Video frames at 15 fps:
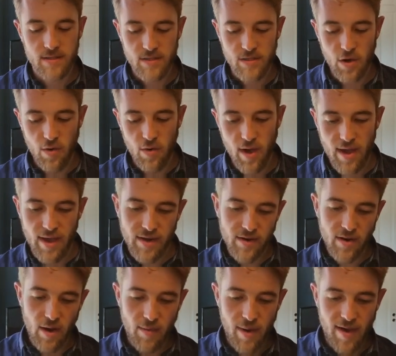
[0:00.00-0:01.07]
So I
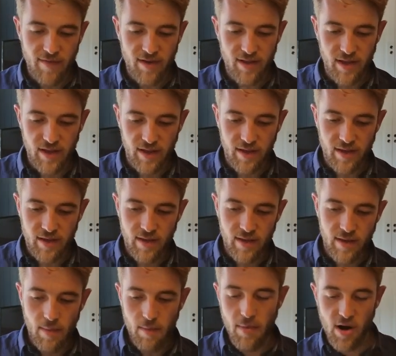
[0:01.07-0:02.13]
ended up having like
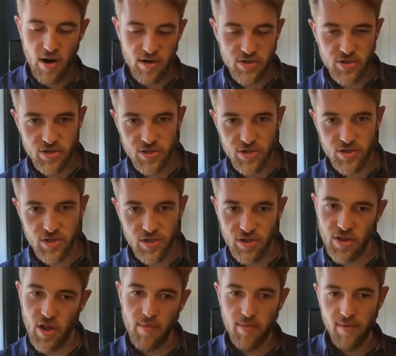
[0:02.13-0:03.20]
parsers
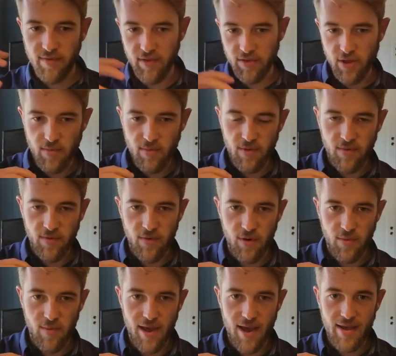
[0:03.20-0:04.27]
on top of the TOML
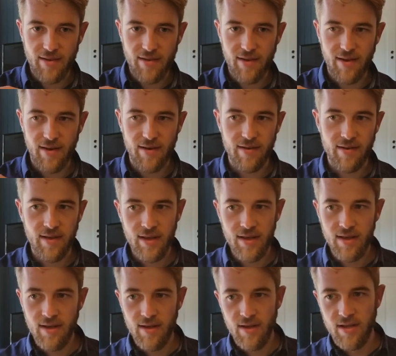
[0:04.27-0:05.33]
format, and
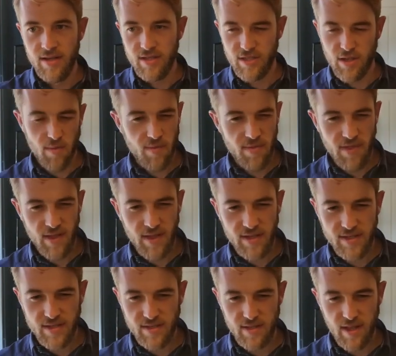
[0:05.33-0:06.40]
some
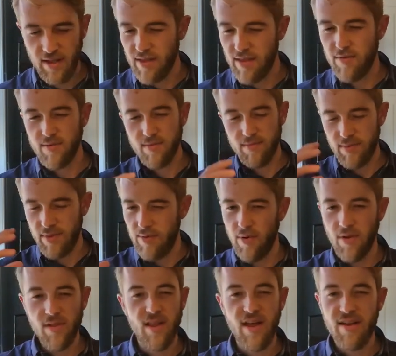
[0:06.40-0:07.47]
things like there were
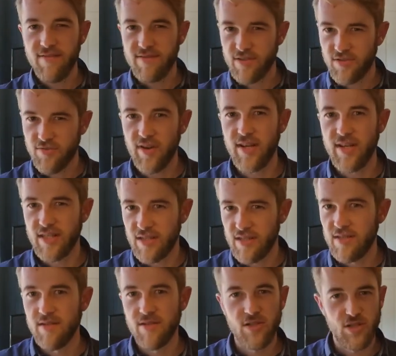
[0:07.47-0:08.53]
a lot of
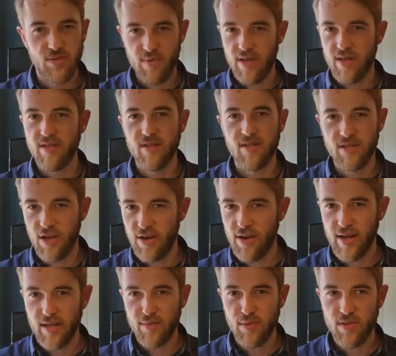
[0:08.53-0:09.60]
strings just because the
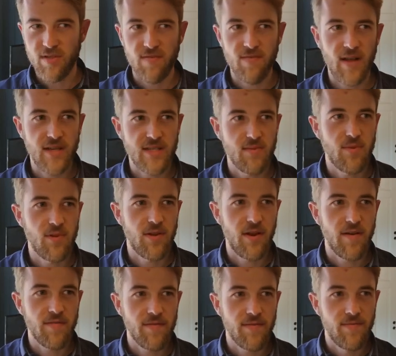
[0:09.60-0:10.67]
syntax wasn't flexible
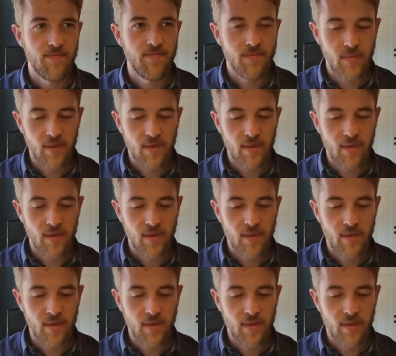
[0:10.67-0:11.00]
enough.